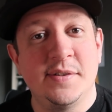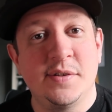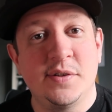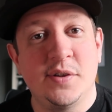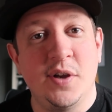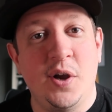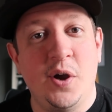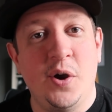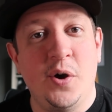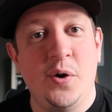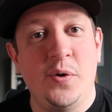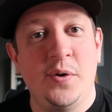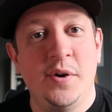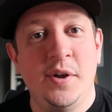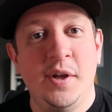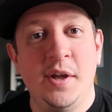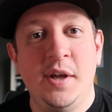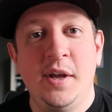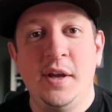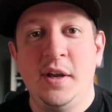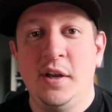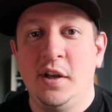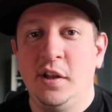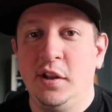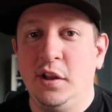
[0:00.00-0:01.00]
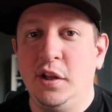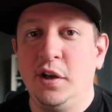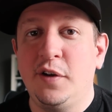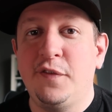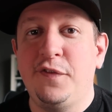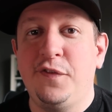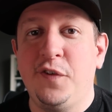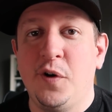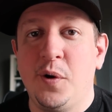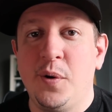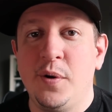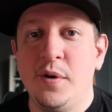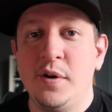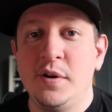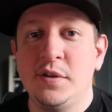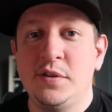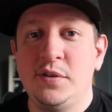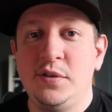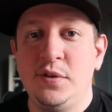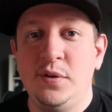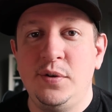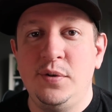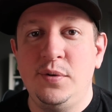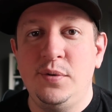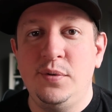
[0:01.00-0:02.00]
So look forward
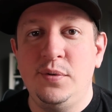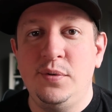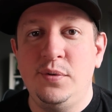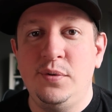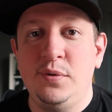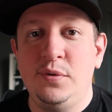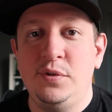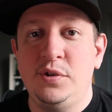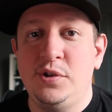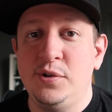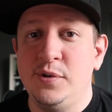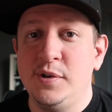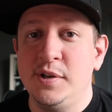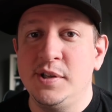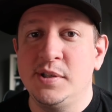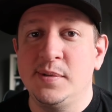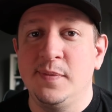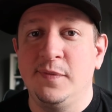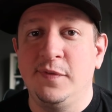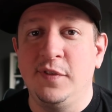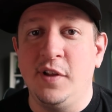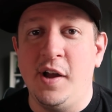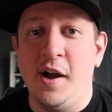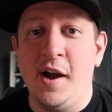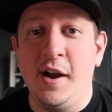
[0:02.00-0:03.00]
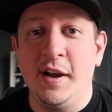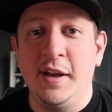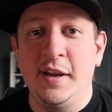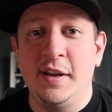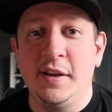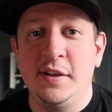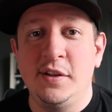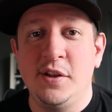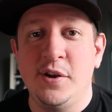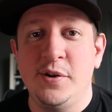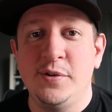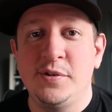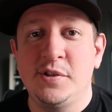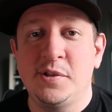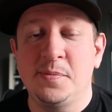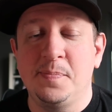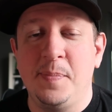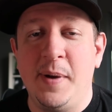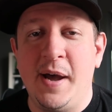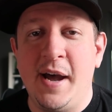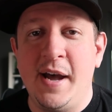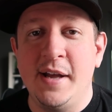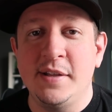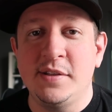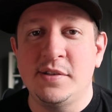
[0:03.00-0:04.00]
to doing some vlogging in those
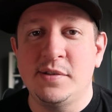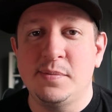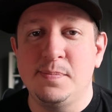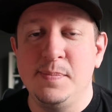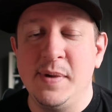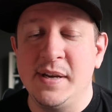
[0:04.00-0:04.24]
spots,